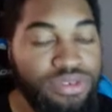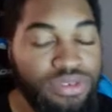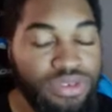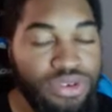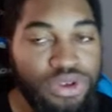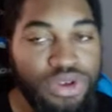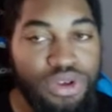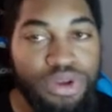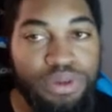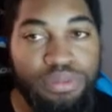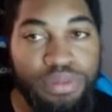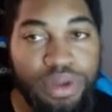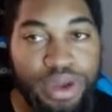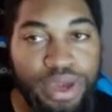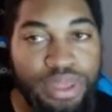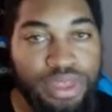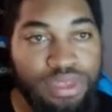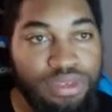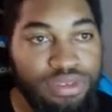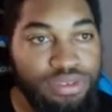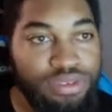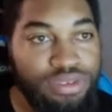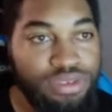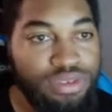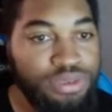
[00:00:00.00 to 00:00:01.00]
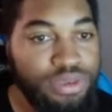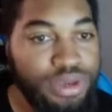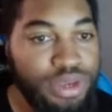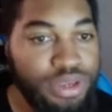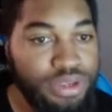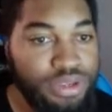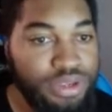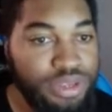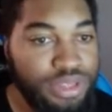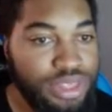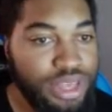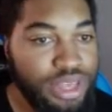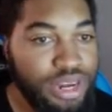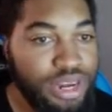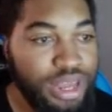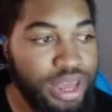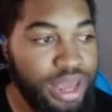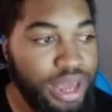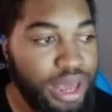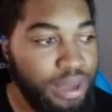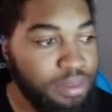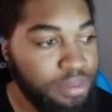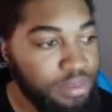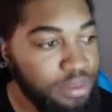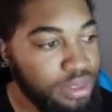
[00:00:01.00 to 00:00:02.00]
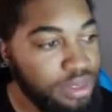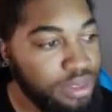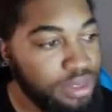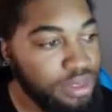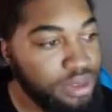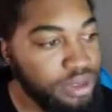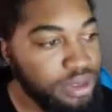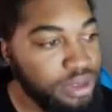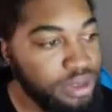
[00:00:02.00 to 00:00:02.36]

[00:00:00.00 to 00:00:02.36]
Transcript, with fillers: triggered by the situation that it happened.